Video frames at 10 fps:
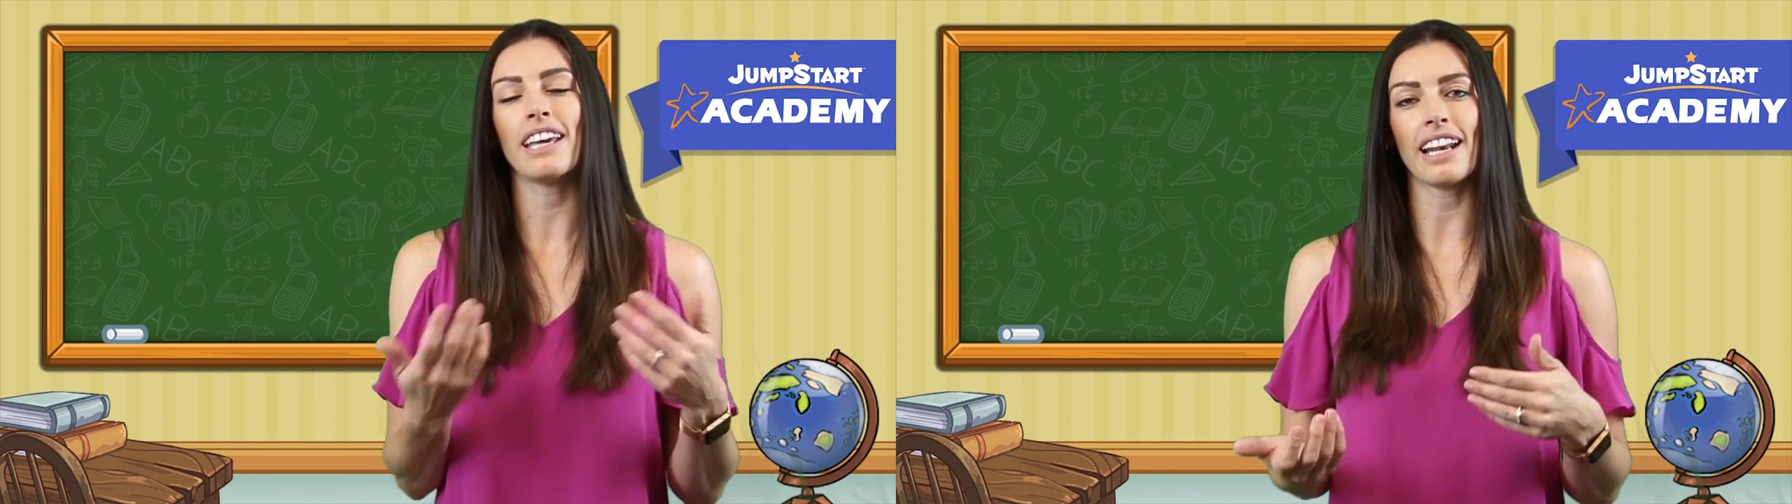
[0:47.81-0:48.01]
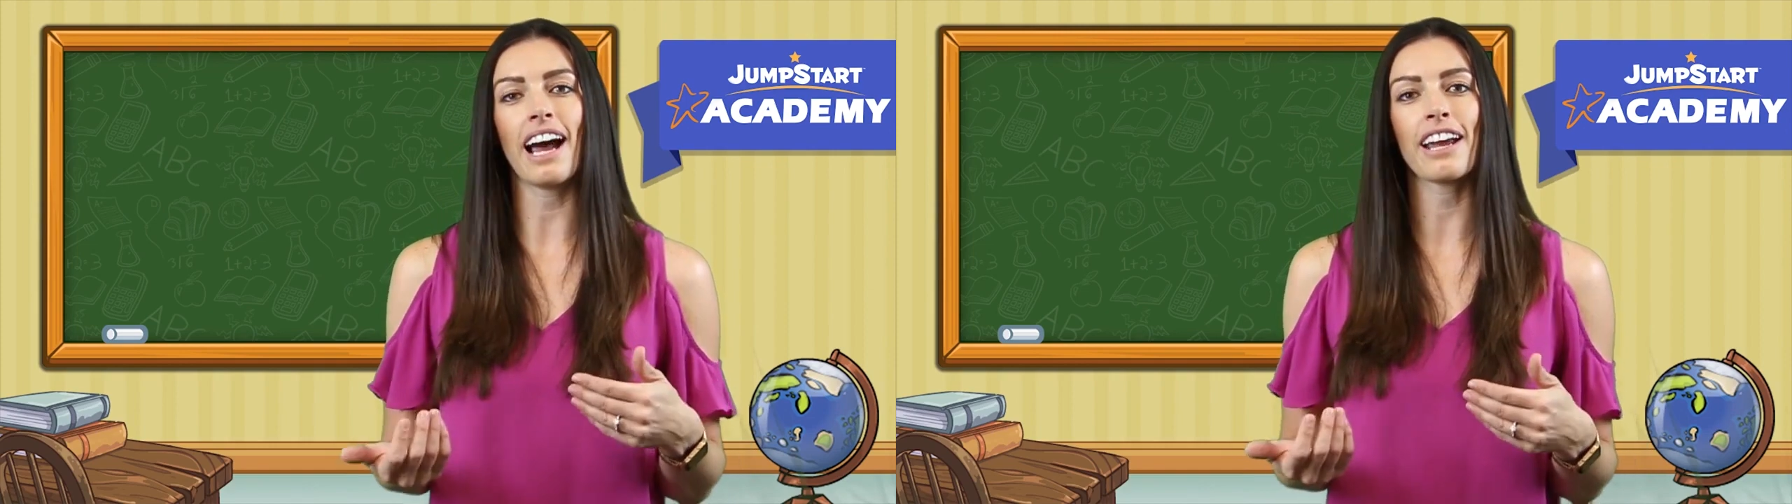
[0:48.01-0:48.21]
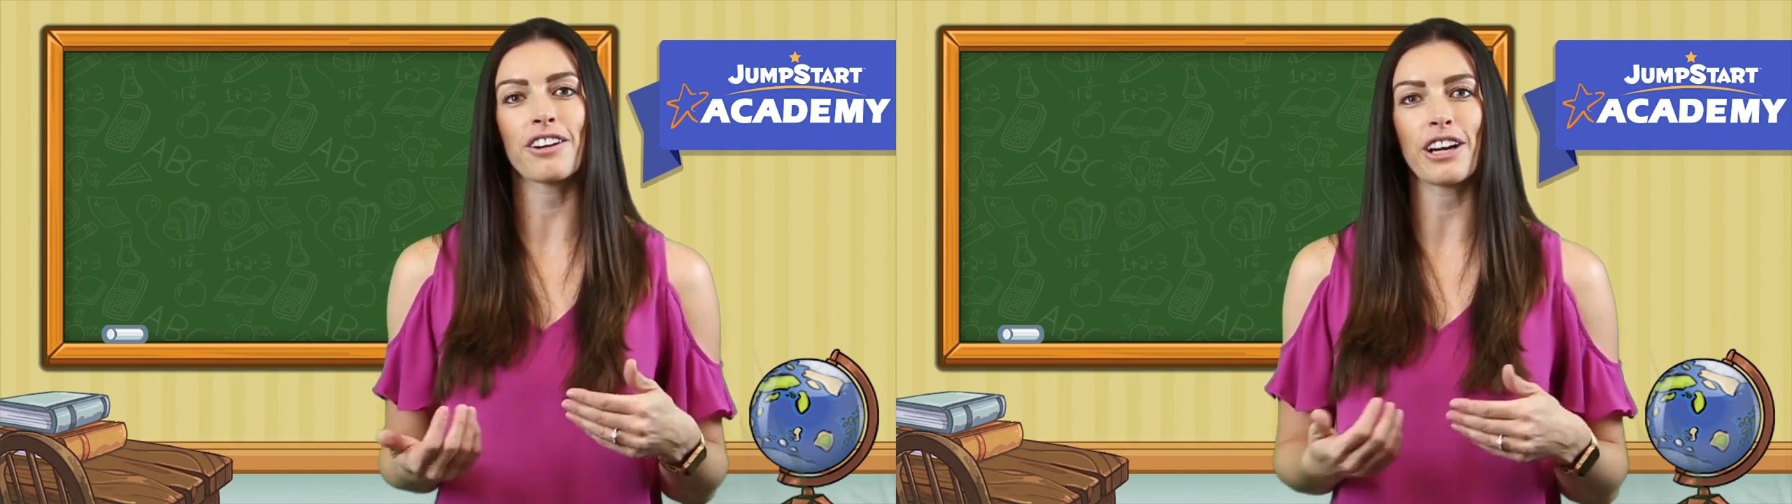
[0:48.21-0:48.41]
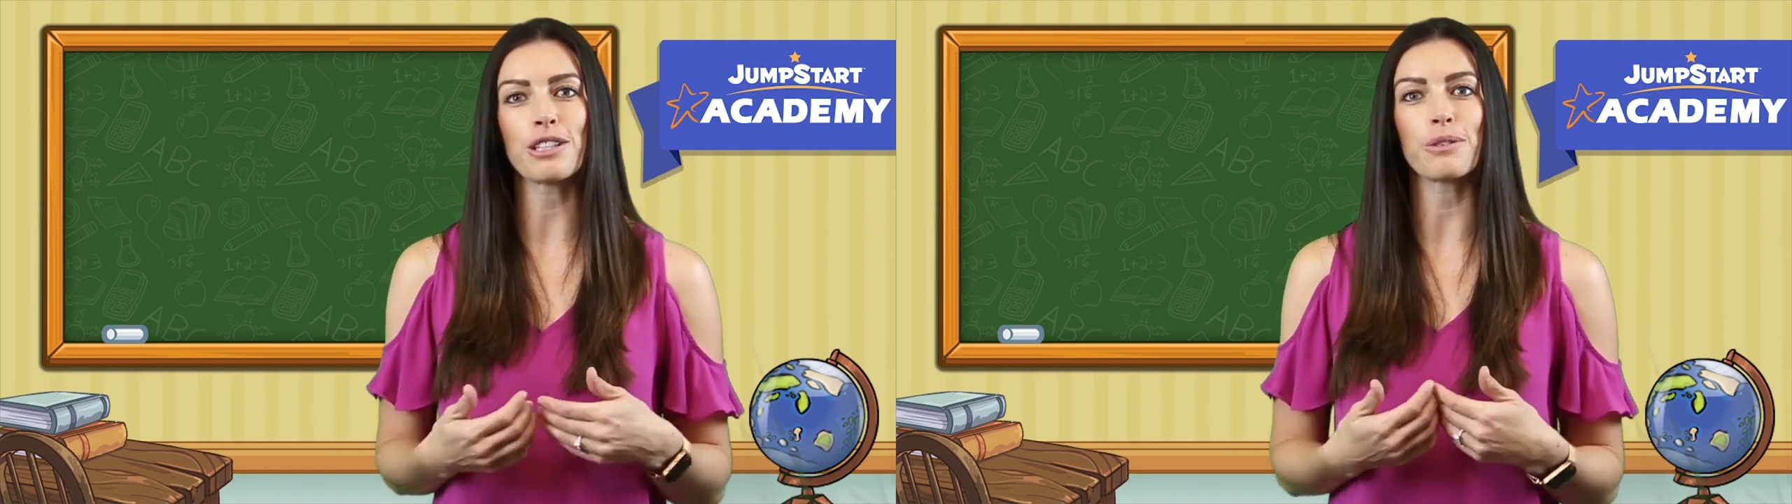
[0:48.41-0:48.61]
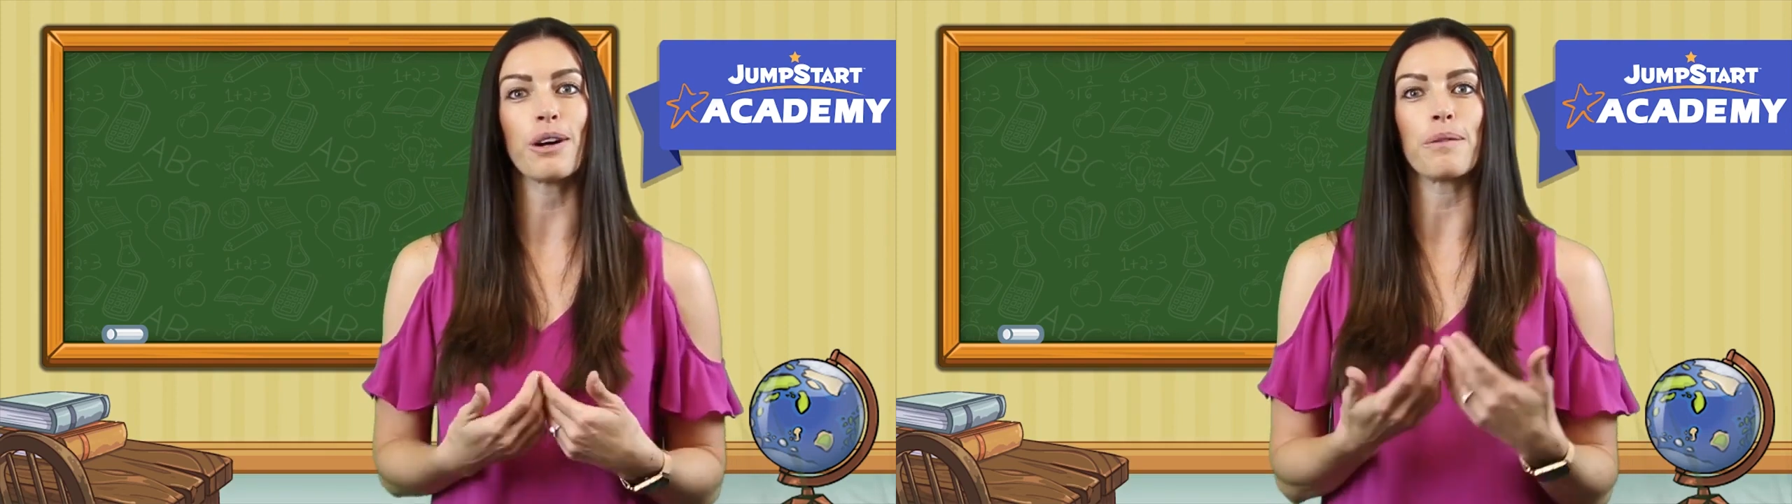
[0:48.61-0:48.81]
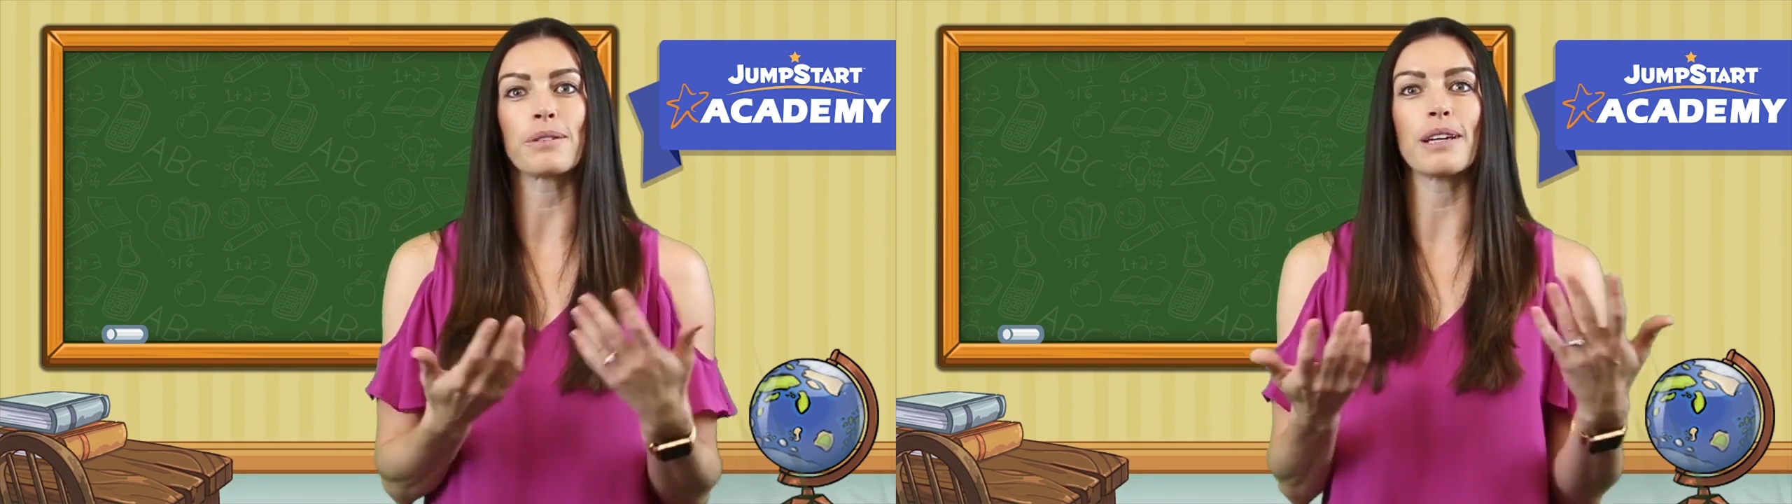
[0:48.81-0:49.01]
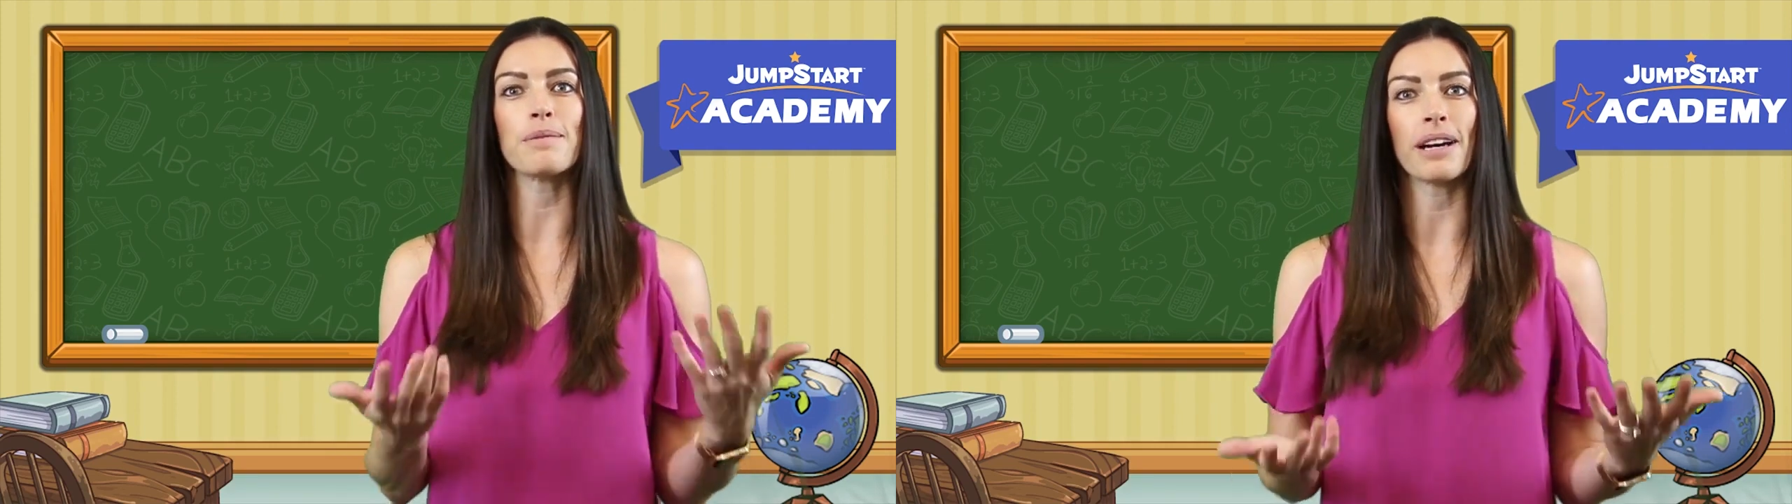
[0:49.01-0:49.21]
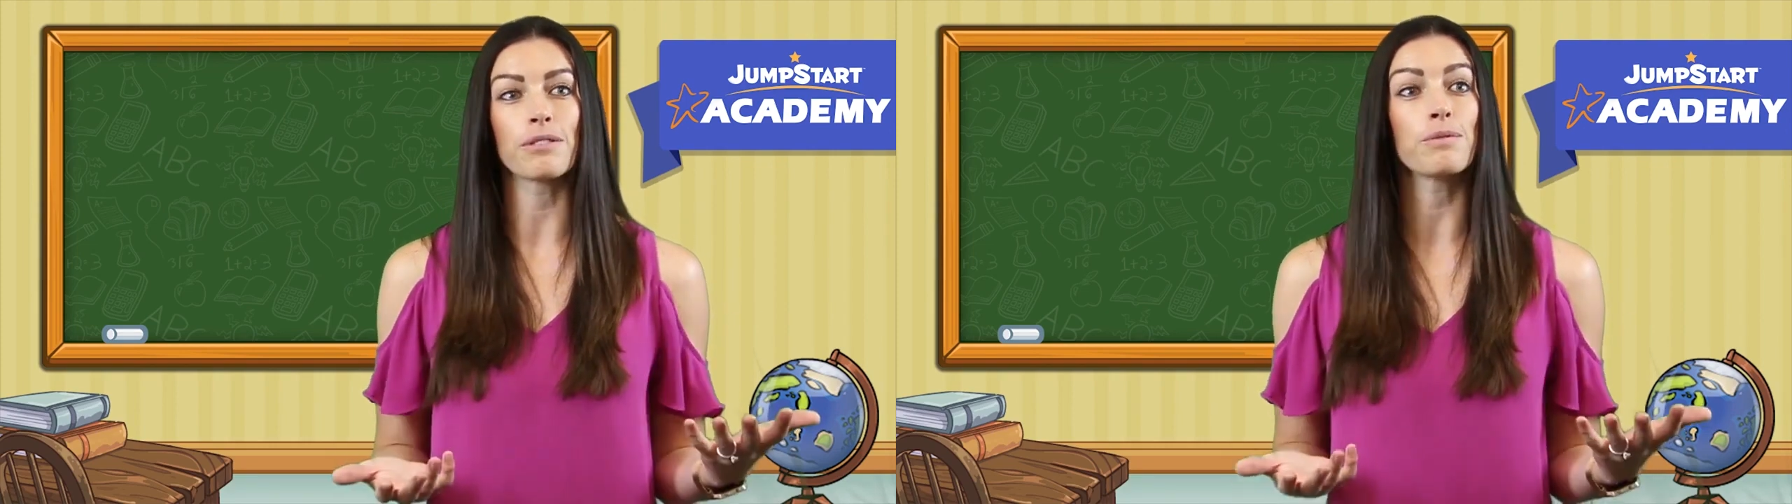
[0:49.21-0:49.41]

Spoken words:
in higher grades will help them